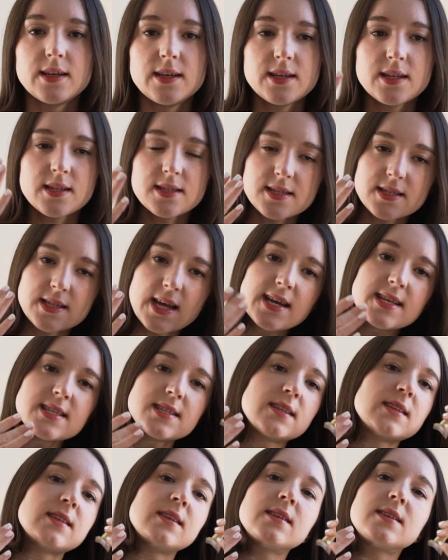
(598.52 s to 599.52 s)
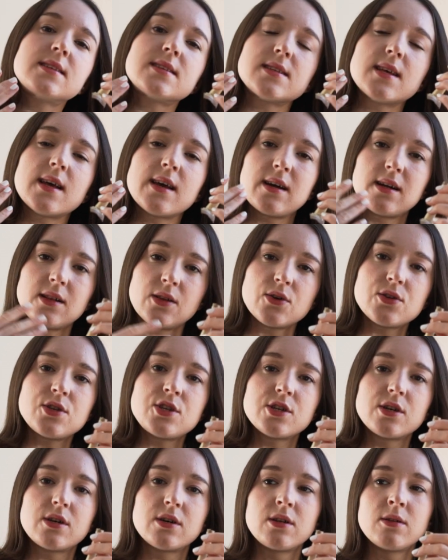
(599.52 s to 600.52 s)
It's nice that it's
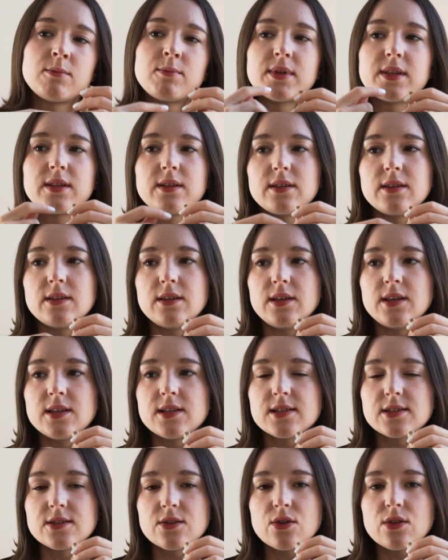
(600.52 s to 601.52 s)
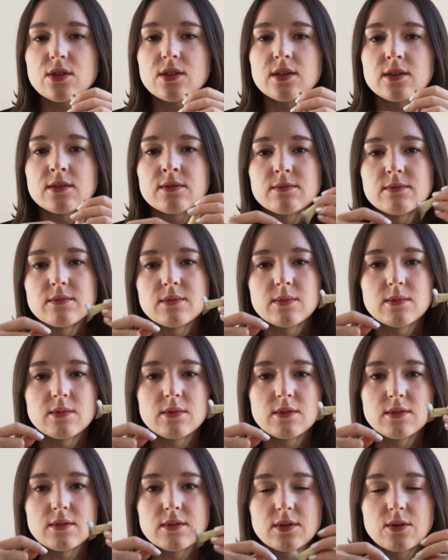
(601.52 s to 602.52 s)
ecological, but it's not the
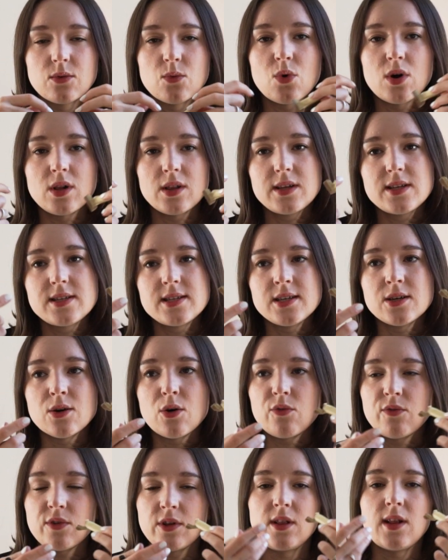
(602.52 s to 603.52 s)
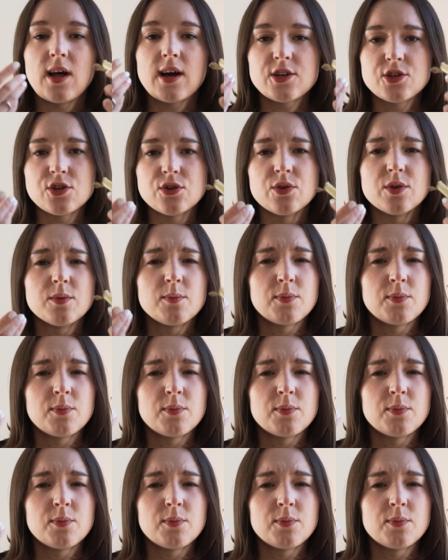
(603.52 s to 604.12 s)
quality of a luxury